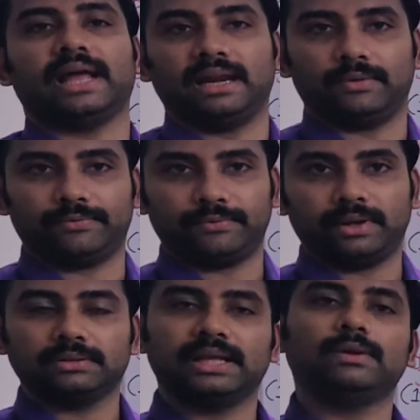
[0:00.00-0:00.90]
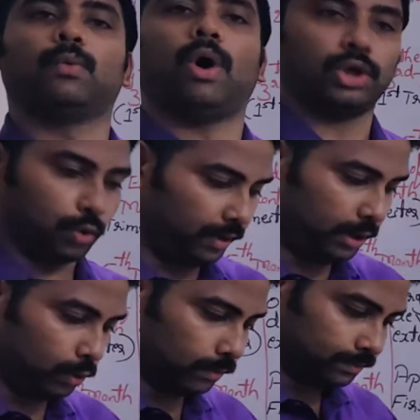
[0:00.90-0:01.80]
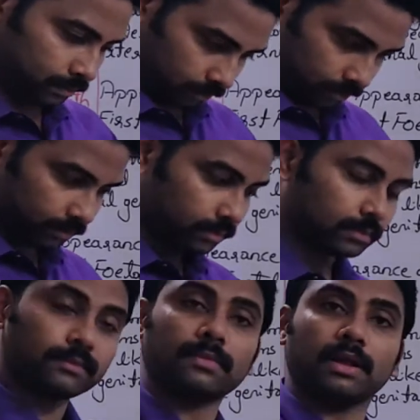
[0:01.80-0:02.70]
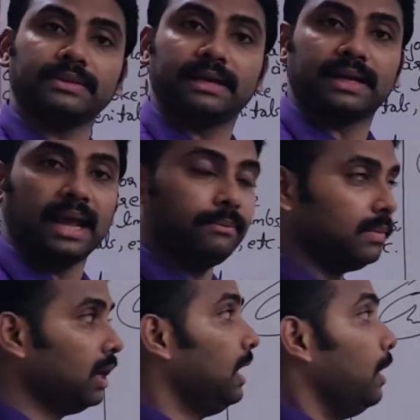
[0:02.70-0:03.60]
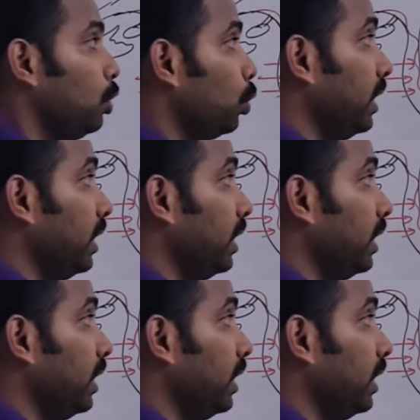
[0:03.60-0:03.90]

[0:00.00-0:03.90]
enough. Then what you will do? That time, to